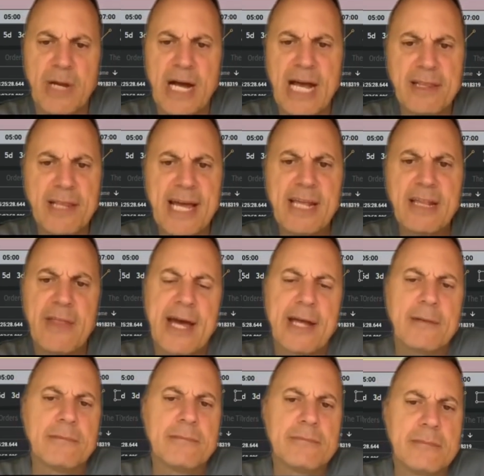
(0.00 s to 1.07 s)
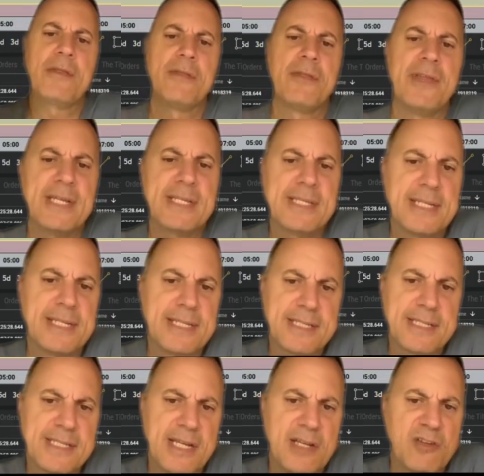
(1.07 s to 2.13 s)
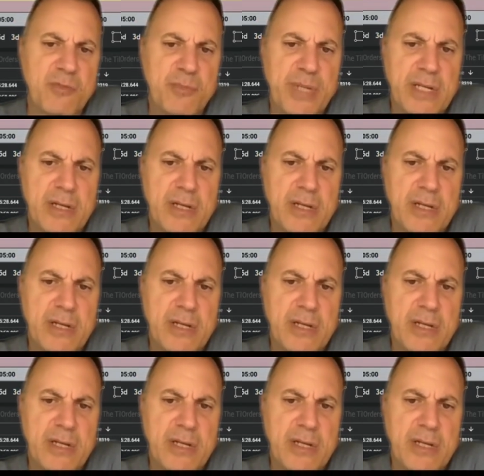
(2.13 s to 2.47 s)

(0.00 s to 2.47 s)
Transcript: I like that, right? This in itself